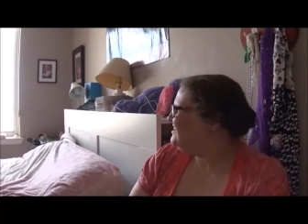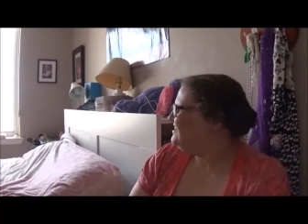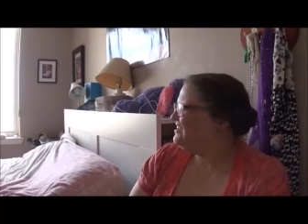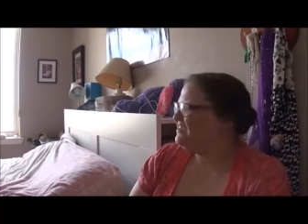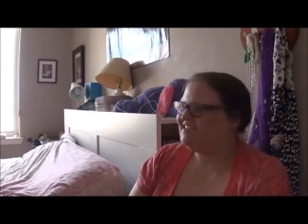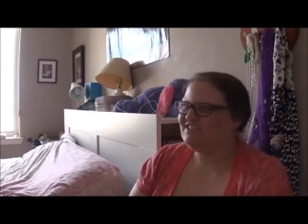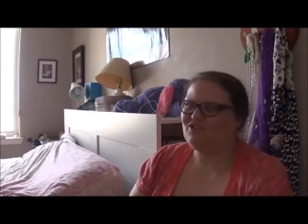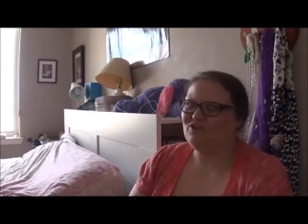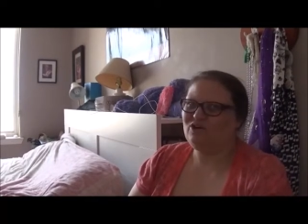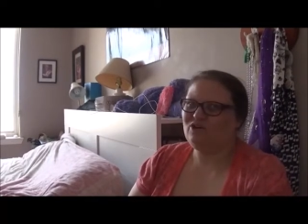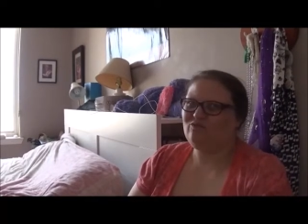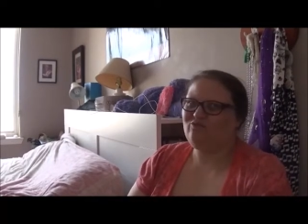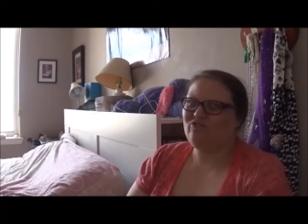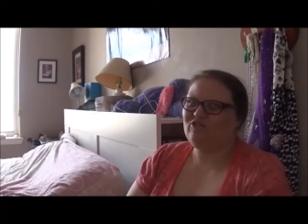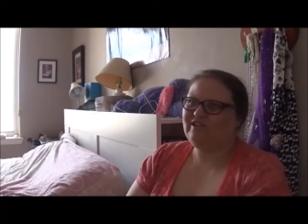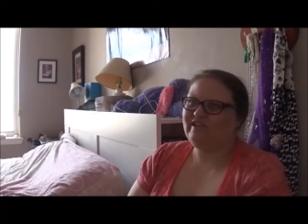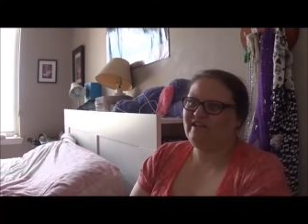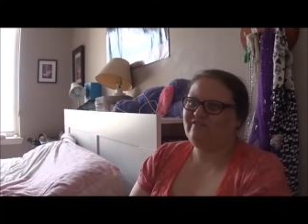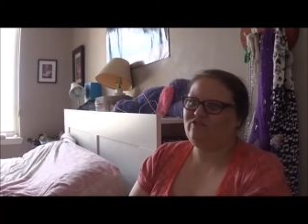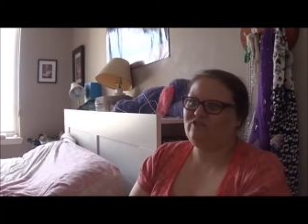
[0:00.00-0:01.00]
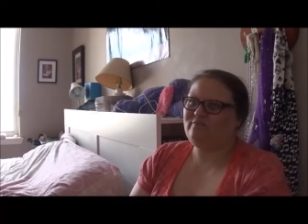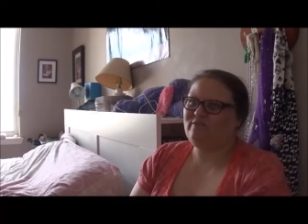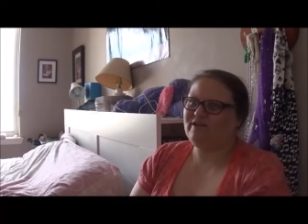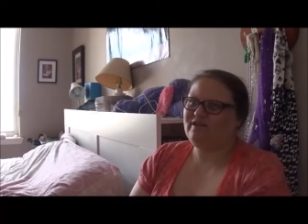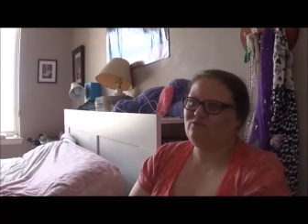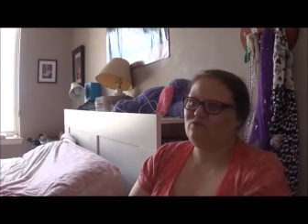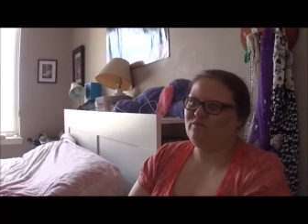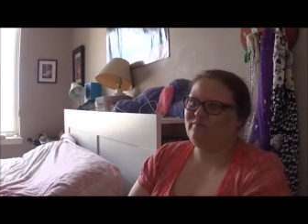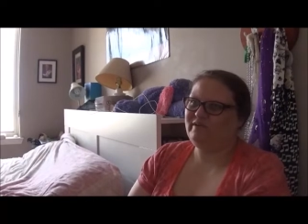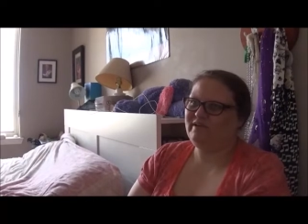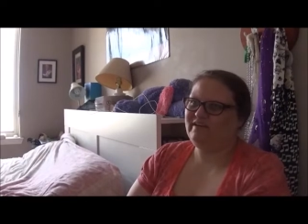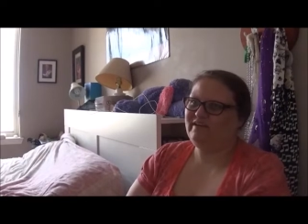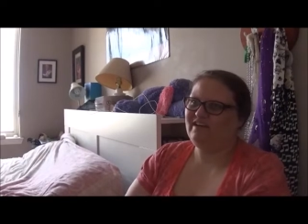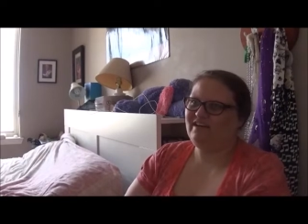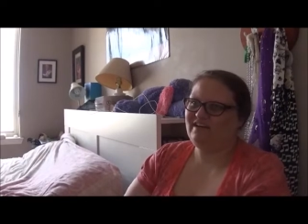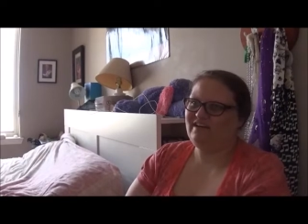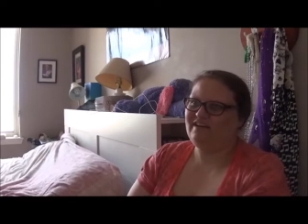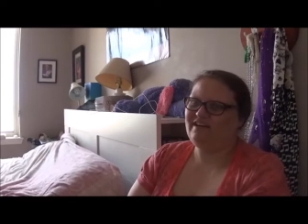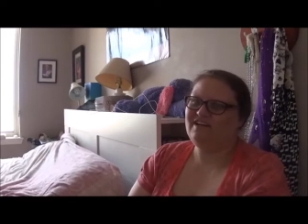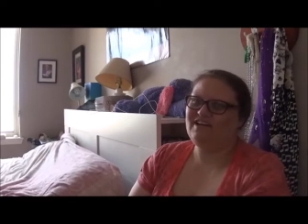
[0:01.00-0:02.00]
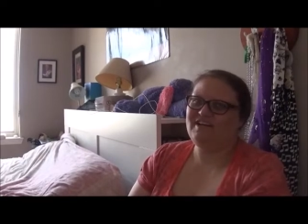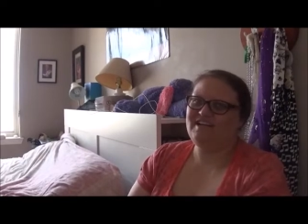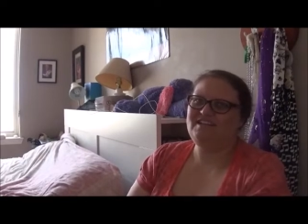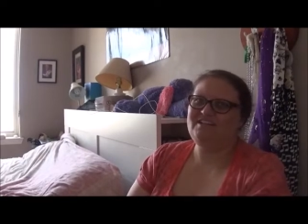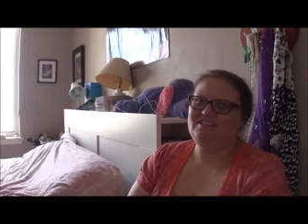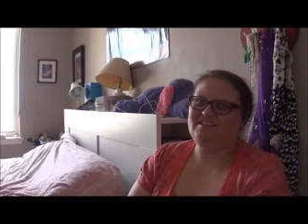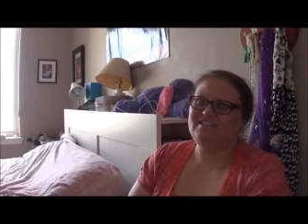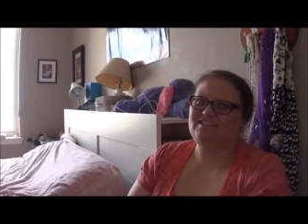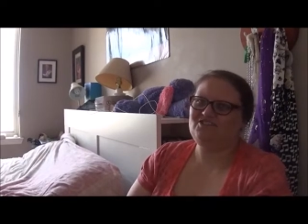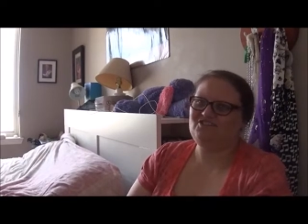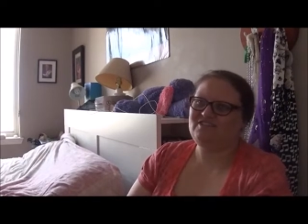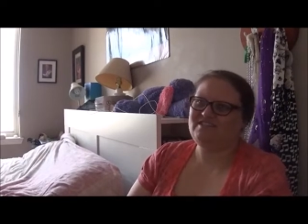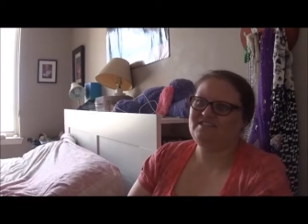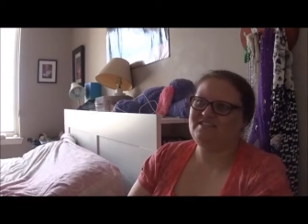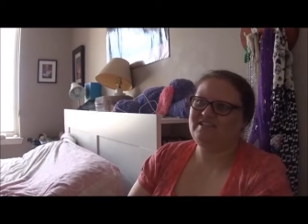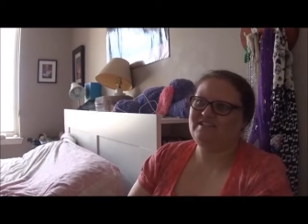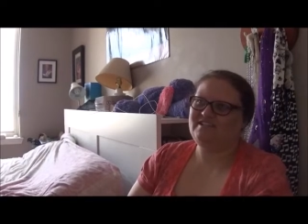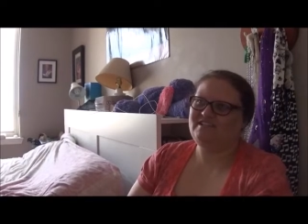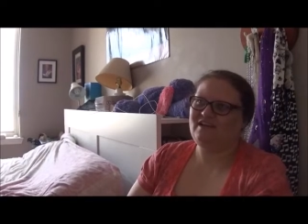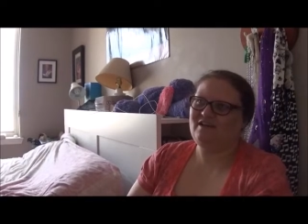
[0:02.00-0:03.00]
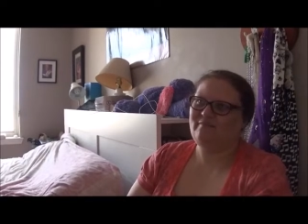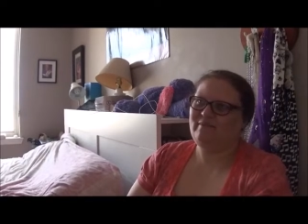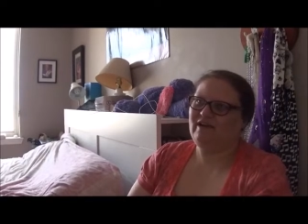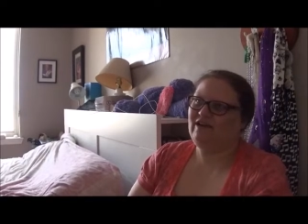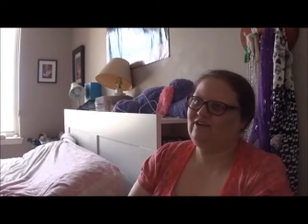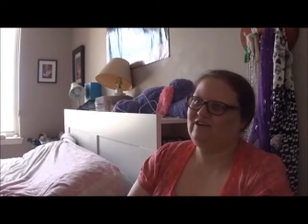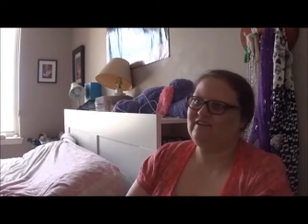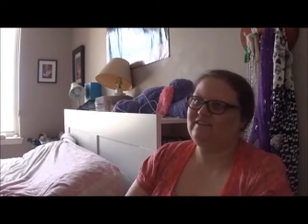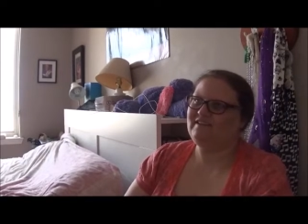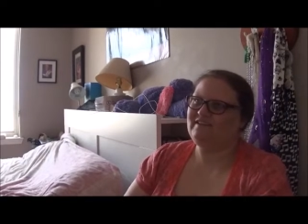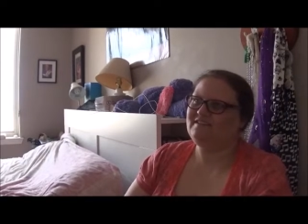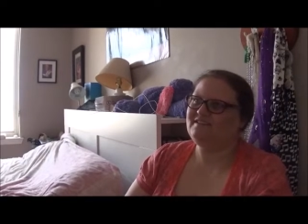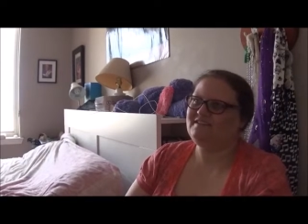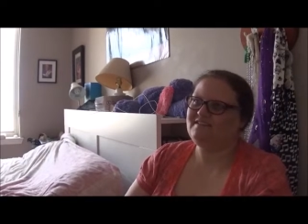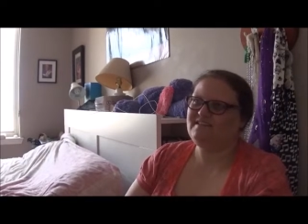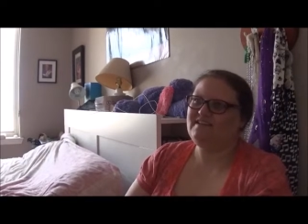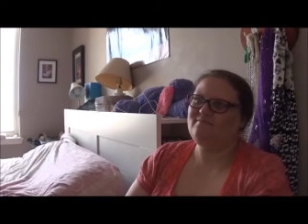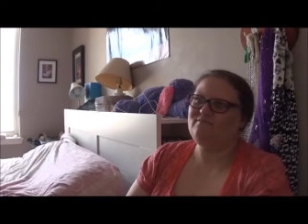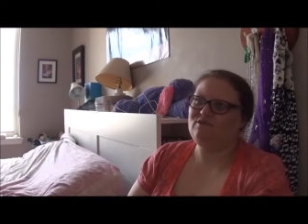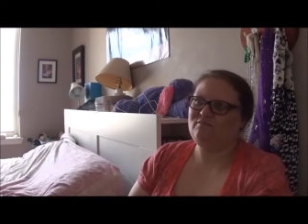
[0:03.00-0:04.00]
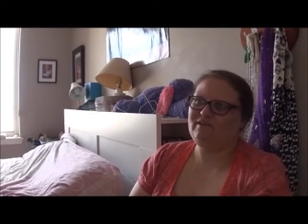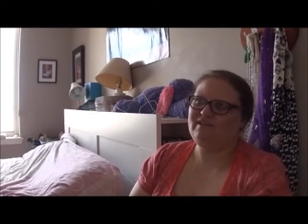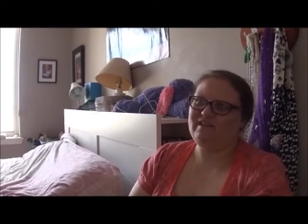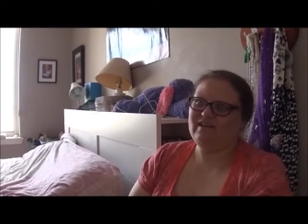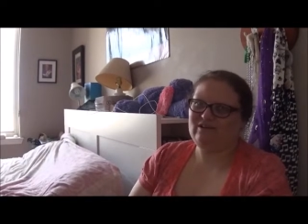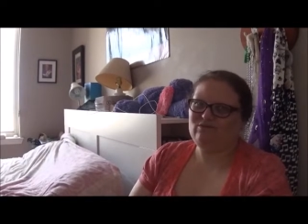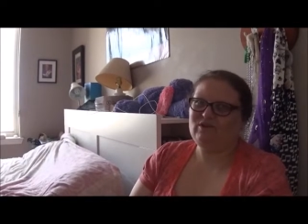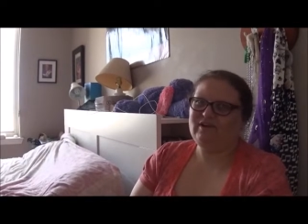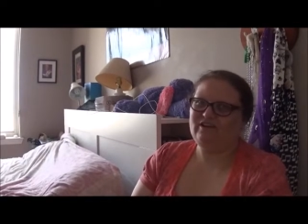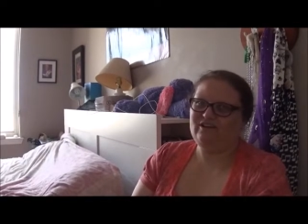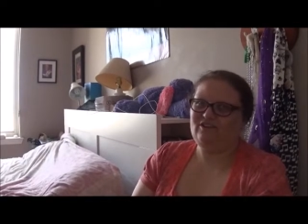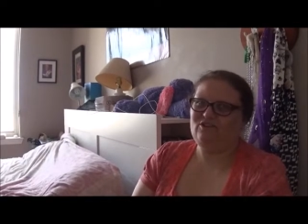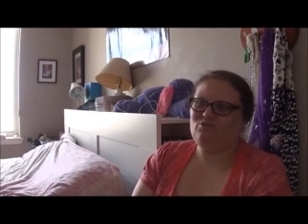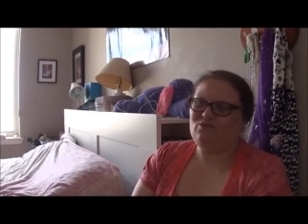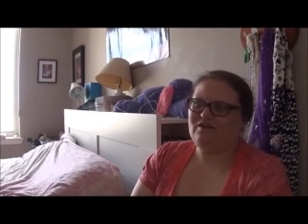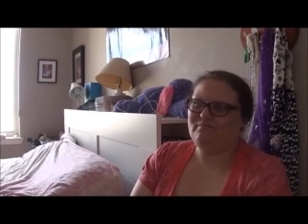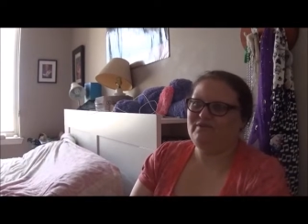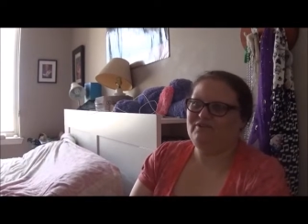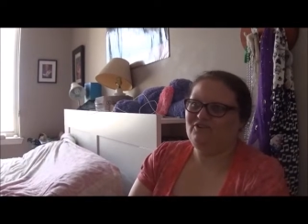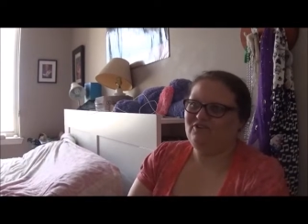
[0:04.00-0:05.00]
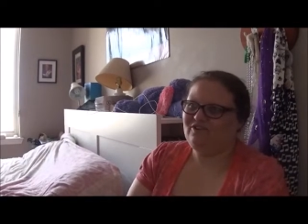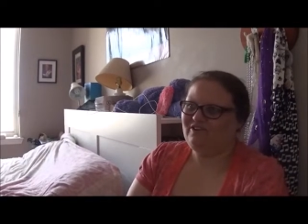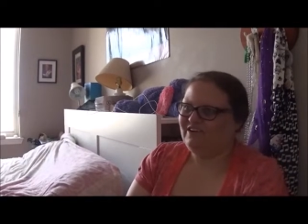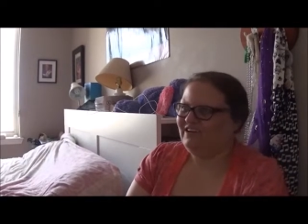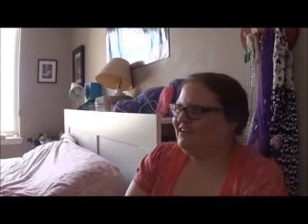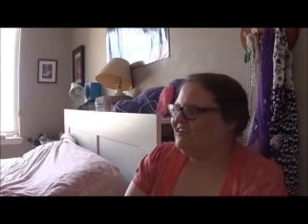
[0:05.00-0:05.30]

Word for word: So hopefully everybody will be uh, kind and understanding about it. It seemed to be that way on the webinar.